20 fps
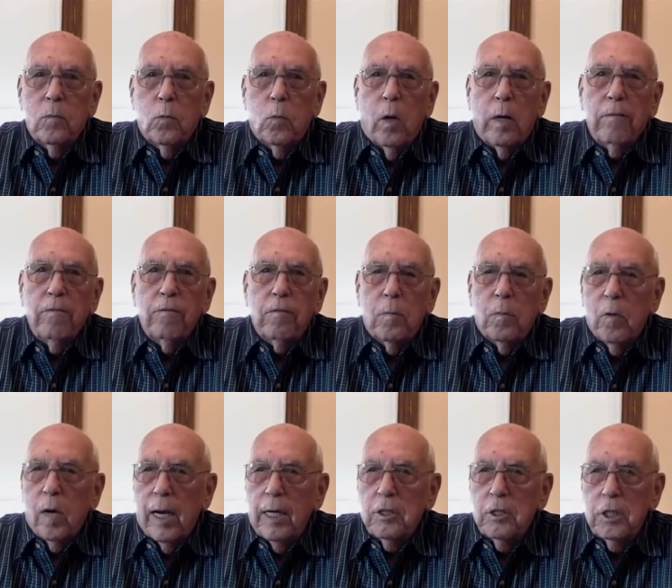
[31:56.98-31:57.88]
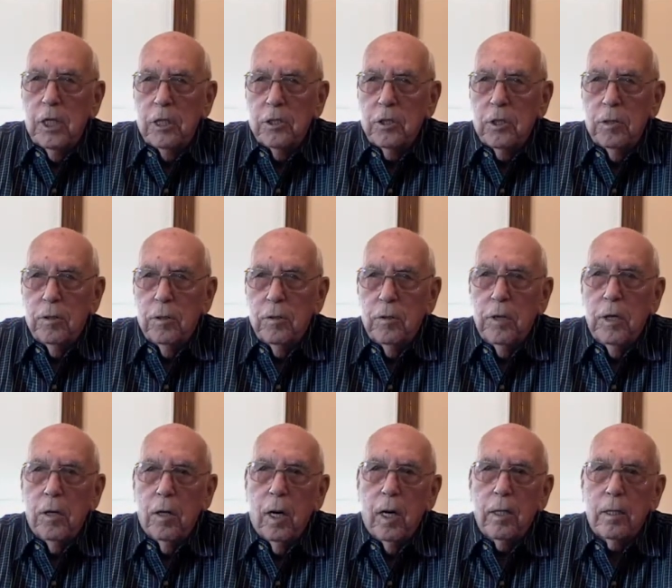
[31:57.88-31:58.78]
them, one from Rochester, New
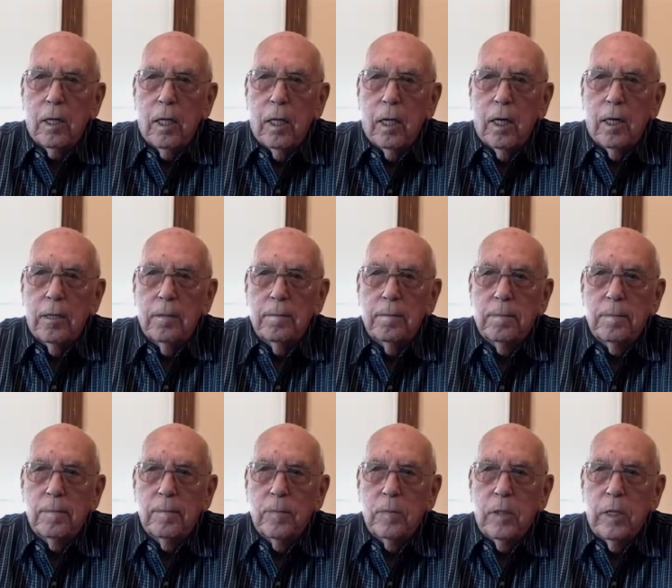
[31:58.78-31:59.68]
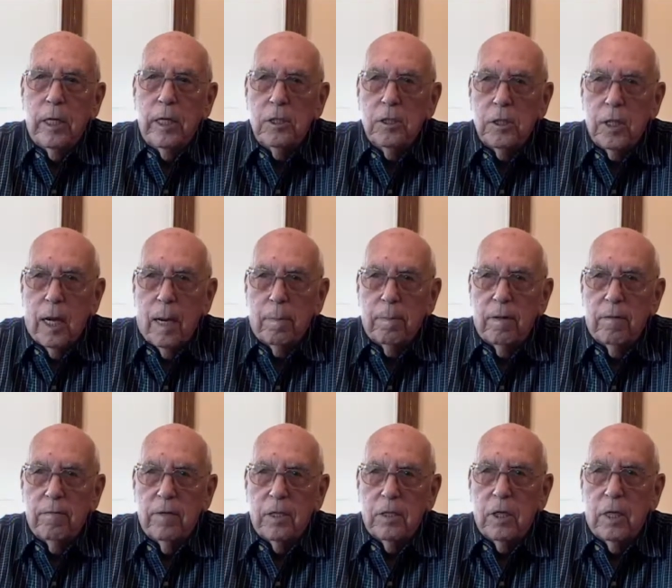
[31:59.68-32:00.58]
York. He stopped to
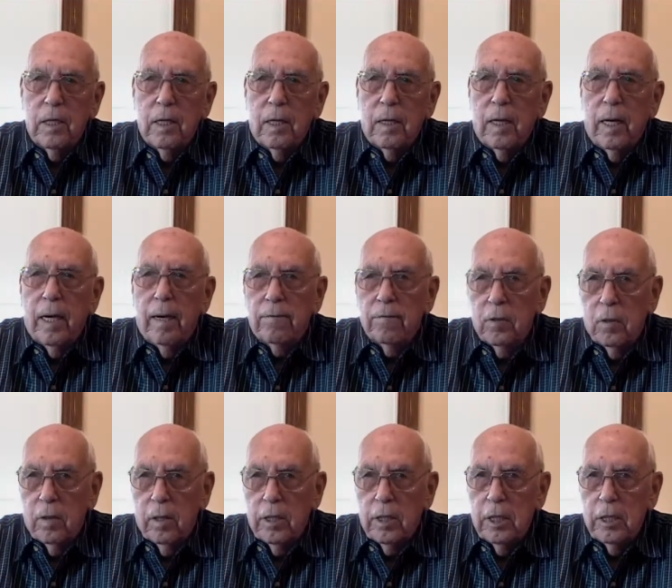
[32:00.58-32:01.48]
visit after our